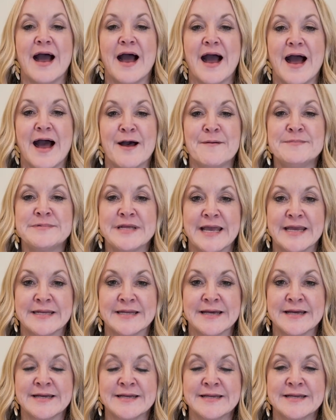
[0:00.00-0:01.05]
I'm
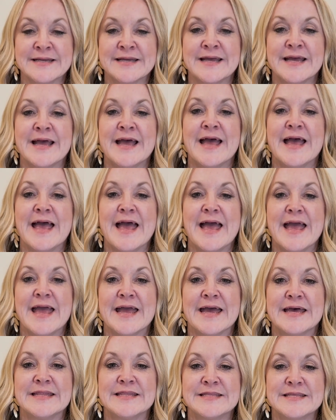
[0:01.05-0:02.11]
Dana,
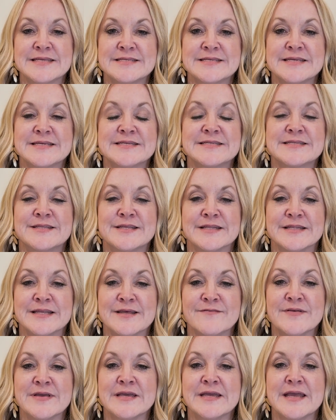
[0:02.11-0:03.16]
and this is the
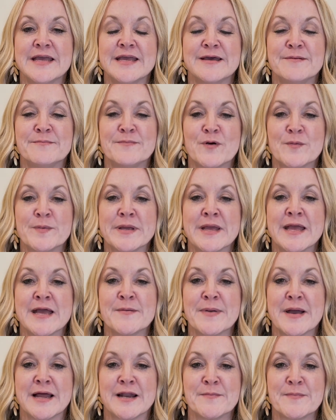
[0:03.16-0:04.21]
Living in
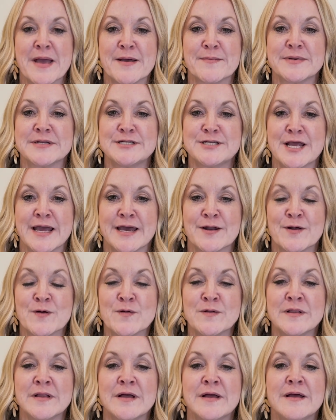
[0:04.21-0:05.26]
Birmingham, Alabama
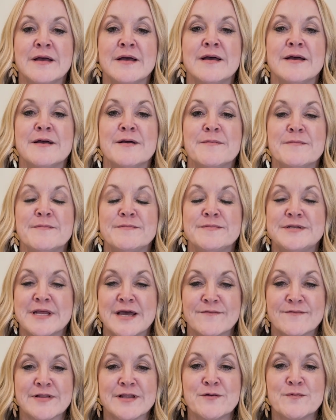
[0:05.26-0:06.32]
channel.
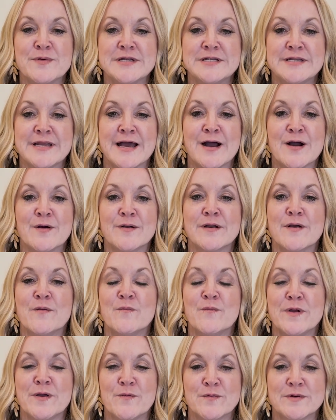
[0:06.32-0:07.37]
Definitely reach out.
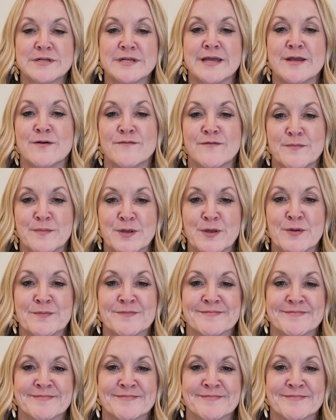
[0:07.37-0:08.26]
We want to hear from you.